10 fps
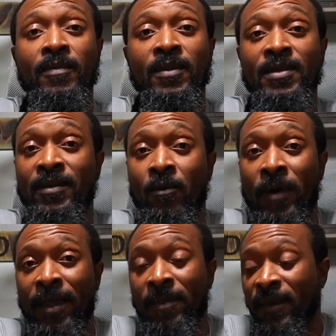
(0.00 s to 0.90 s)
It's not the
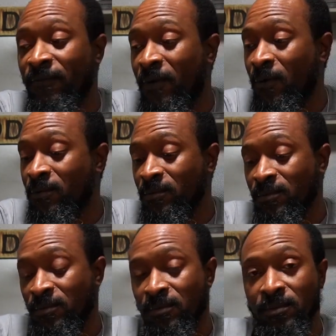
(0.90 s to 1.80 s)
white man's fault,
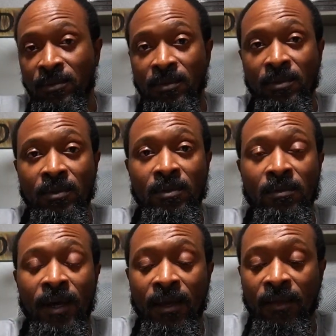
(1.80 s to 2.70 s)

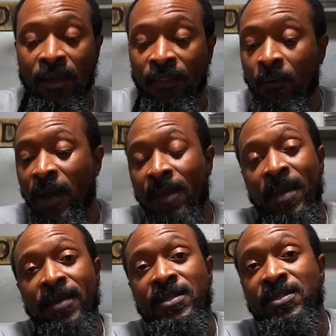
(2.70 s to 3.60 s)
right? The white
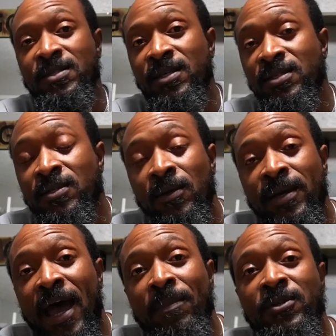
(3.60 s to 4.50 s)
man just saw
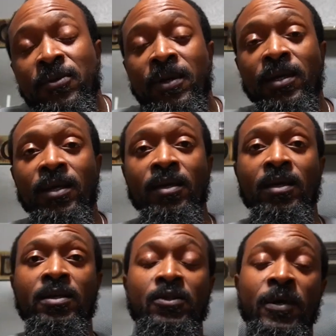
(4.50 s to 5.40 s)
an
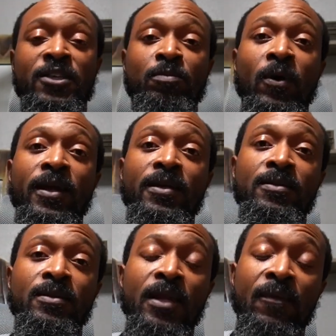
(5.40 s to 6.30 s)
opportunity to exploit it,
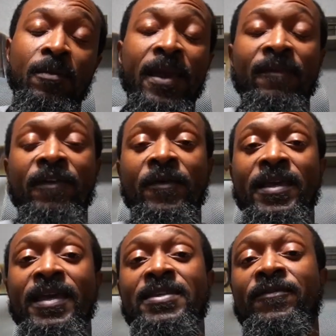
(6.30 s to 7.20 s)
and we made it very
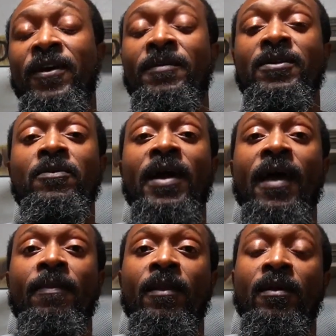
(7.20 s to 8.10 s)
easy for him to do
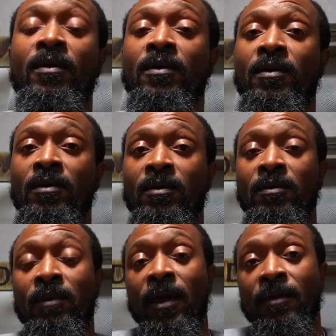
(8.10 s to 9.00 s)
that,
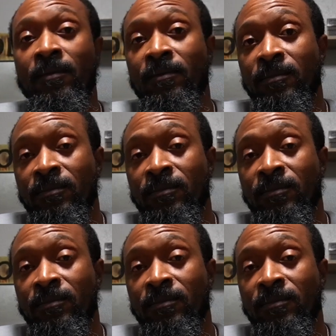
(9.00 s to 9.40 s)
right?